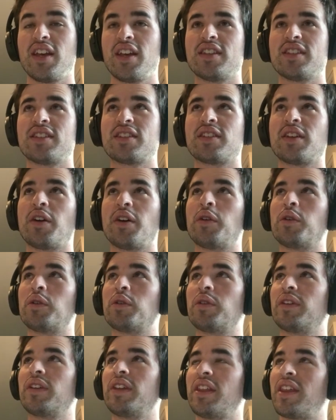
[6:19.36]

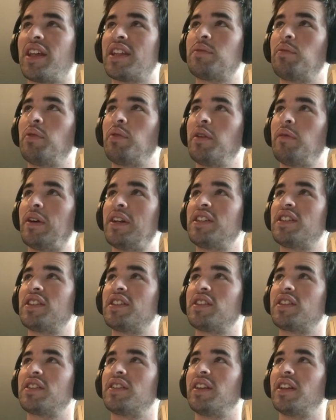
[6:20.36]
So yeah, that's pretty
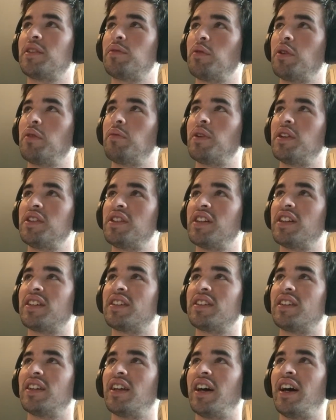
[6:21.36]
much it.
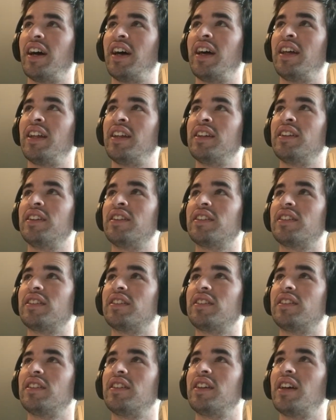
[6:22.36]
And
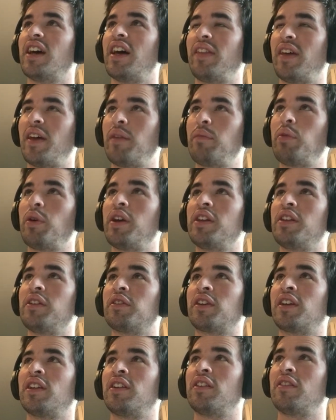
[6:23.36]
at that point, you'll
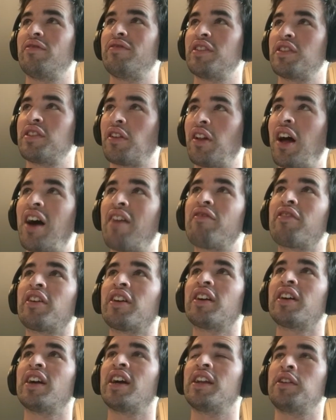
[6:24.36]
get an official
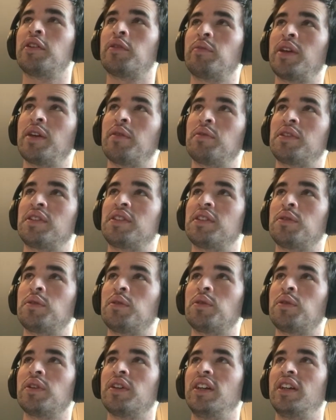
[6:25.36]
offer and you'll be able
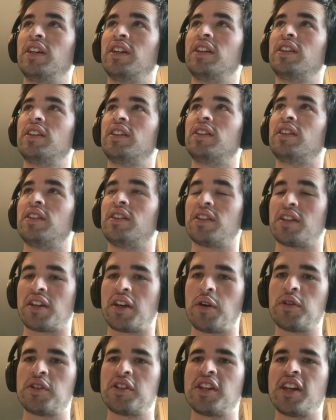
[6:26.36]
to
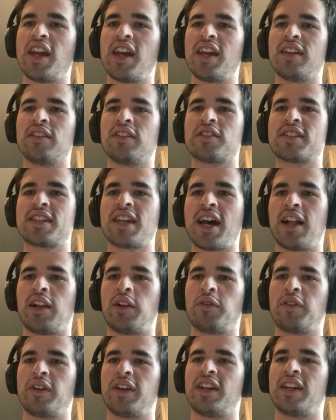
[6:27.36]
negotiate your
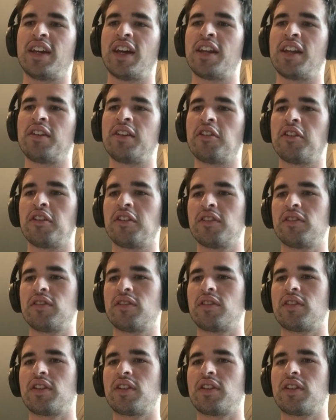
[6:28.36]
salary and your